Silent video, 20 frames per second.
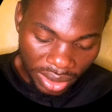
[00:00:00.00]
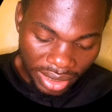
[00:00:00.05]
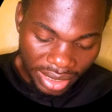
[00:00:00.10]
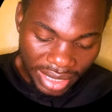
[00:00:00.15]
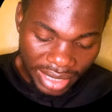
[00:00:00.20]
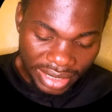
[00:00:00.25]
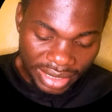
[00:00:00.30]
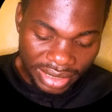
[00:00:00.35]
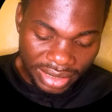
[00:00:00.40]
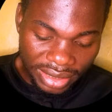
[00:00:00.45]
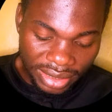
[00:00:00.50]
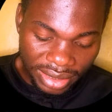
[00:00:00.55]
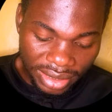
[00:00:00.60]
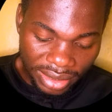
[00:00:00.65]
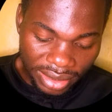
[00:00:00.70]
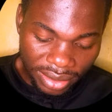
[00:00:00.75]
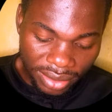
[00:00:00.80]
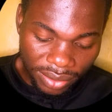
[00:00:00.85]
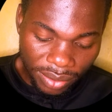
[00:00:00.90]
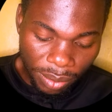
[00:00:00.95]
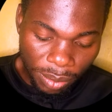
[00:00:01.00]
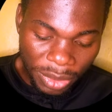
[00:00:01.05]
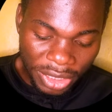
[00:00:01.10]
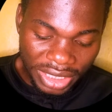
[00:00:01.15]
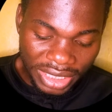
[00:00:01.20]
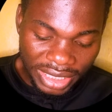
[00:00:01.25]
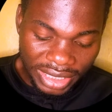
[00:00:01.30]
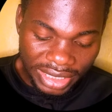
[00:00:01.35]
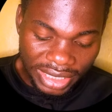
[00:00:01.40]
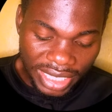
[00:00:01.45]
That will be
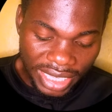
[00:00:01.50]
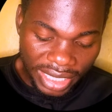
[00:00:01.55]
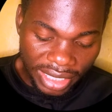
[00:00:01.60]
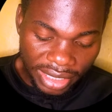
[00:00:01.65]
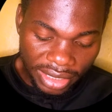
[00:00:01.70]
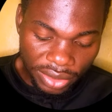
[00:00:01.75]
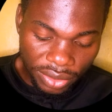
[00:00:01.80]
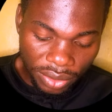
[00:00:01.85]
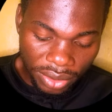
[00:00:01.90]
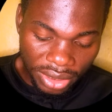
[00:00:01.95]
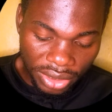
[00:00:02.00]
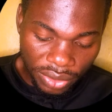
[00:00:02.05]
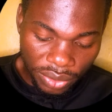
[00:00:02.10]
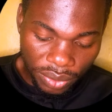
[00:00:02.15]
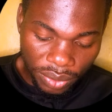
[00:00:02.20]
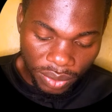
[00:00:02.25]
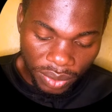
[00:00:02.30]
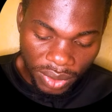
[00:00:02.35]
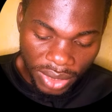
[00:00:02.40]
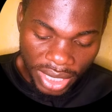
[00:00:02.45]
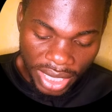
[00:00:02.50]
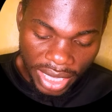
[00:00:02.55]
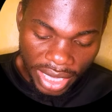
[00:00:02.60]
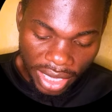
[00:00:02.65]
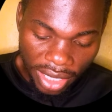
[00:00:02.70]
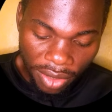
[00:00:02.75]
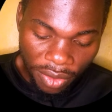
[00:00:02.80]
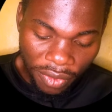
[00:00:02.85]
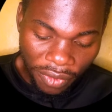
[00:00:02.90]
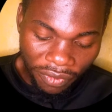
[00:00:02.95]
changed directory to
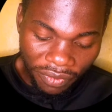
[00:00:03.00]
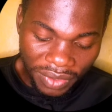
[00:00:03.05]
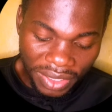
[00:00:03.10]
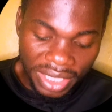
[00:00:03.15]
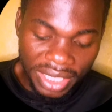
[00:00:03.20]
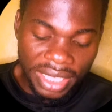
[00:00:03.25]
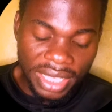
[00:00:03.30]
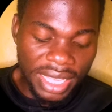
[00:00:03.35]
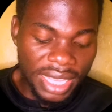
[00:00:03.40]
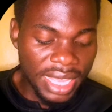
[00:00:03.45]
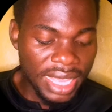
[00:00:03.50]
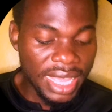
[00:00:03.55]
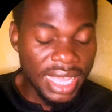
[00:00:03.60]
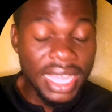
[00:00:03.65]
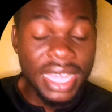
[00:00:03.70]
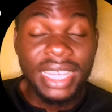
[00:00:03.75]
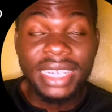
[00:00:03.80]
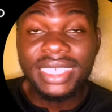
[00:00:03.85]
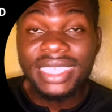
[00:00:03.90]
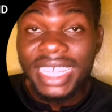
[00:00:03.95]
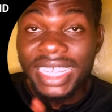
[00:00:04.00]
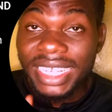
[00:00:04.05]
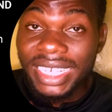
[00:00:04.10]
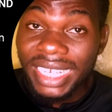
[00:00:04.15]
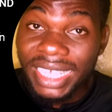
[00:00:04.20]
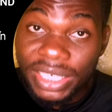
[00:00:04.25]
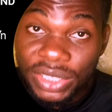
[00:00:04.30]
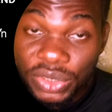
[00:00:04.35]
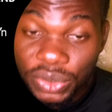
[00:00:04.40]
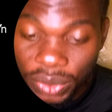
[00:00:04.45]
lov
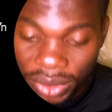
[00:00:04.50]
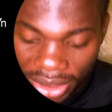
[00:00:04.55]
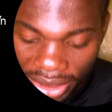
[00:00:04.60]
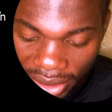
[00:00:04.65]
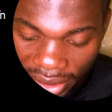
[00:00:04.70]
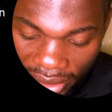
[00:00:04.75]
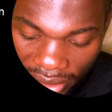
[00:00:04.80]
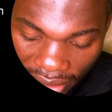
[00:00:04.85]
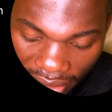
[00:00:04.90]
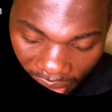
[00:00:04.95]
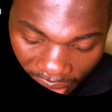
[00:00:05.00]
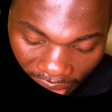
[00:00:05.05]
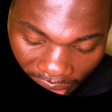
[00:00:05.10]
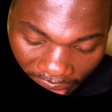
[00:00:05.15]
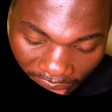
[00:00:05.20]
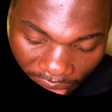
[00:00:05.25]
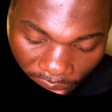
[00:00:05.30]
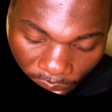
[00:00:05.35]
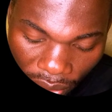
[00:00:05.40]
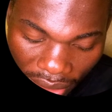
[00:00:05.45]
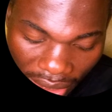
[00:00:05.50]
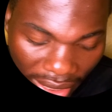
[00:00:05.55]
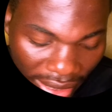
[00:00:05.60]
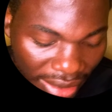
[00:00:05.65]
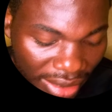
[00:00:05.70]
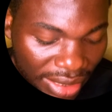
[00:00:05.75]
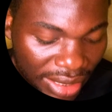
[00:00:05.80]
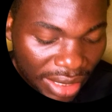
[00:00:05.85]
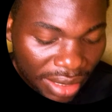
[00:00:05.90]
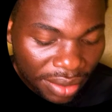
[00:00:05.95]
directory. Click on
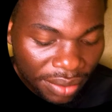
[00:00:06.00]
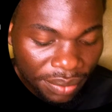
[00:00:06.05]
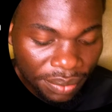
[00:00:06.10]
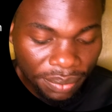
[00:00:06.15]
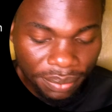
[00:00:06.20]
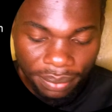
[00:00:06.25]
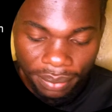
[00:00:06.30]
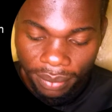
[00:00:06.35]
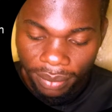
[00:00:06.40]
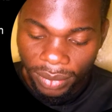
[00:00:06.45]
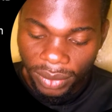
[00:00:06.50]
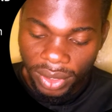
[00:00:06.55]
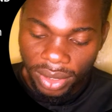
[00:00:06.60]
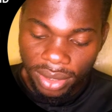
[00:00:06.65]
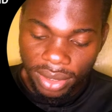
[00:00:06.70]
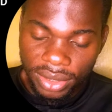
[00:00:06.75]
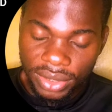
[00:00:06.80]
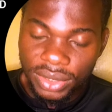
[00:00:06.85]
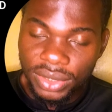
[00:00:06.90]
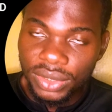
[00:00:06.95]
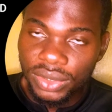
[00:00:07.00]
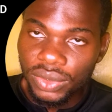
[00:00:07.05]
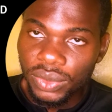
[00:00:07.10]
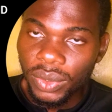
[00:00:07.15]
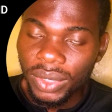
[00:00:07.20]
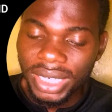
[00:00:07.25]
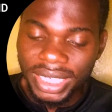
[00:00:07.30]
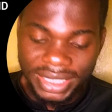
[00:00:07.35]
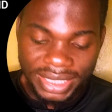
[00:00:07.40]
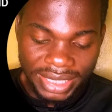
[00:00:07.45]
enter. So
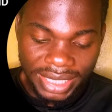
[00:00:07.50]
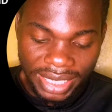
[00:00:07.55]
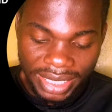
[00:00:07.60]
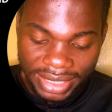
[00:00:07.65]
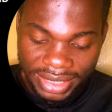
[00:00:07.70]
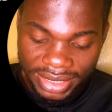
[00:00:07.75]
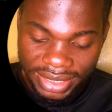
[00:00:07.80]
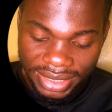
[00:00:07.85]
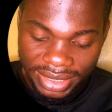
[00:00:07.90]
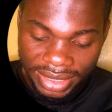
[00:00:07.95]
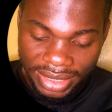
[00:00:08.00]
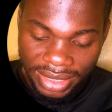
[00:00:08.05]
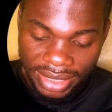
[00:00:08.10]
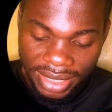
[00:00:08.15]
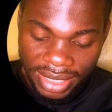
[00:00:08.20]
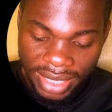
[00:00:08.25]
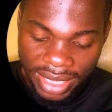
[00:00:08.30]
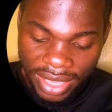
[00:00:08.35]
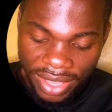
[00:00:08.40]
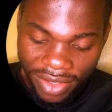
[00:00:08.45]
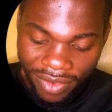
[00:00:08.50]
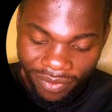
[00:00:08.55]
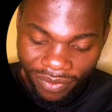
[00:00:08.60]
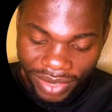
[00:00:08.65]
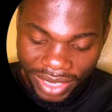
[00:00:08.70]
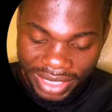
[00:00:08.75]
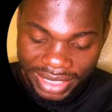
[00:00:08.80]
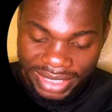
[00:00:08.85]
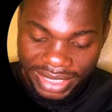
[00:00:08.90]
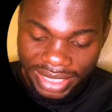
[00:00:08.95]
let's list
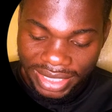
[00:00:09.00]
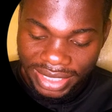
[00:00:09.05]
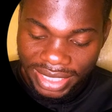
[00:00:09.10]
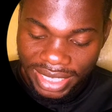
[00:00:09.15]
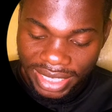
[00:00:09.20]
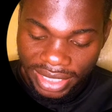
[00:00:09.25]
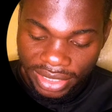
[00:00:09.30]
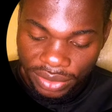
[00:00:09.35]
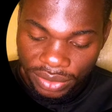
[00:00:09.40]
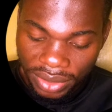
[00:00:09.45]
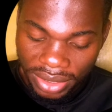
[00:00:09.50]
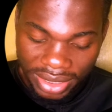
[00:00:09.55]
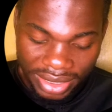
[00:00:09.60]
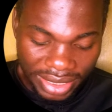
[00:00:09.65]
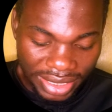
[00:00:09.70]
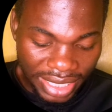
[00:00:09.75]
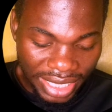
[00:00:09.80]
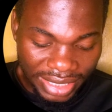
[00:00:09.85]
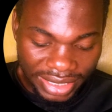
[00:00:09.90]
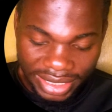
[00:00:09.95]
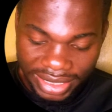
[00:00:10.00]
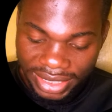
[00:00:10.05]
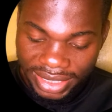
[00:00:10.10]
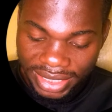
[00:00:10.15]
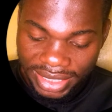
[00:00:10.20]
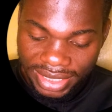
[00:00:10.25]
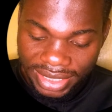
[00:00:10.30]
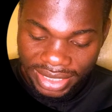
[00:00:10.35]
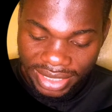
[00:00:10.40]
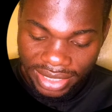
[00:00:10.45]
files and directories that
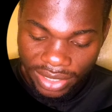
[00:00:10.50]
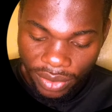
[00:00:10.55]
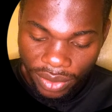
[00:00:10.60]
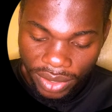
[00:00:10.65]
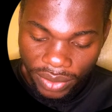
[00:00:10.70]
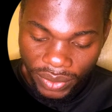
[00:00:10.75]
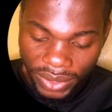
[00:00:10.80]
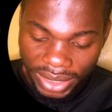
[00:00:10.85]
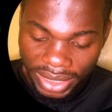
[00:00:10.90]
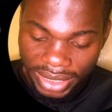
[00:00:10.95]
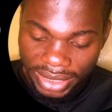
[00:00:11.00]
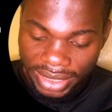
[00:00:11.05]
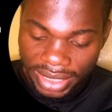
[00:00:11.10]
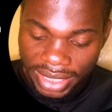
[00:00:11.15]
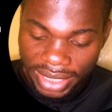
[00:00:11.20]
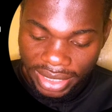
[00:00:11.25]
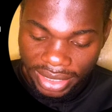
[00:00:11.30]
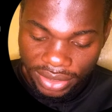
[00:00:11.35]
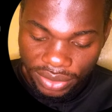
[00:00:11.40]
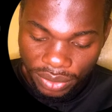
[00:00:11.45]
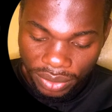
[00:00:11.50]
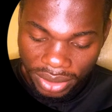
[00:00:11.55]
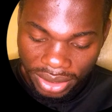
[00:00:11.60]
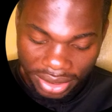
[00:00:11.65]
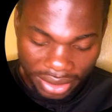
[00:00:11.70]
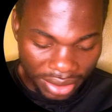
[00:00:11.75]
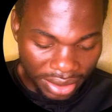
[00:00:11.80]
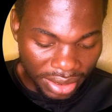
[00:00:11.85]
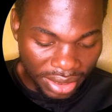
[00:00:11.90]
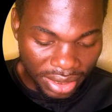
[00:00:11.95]
exist in our working directory.